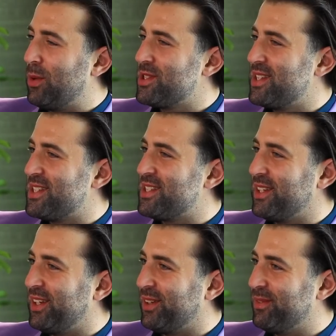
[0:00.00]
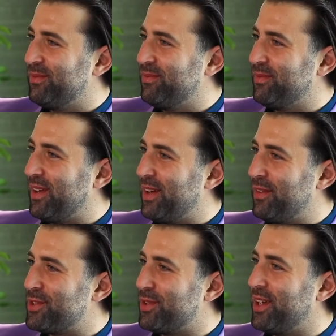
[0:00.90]
How was the city
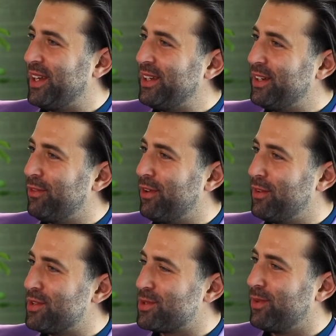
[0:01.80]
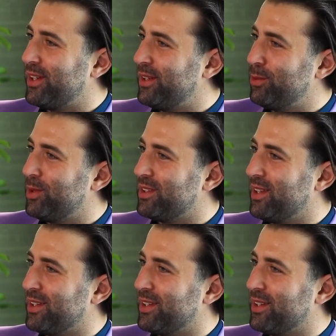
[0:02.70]
after the 85? It's already, what,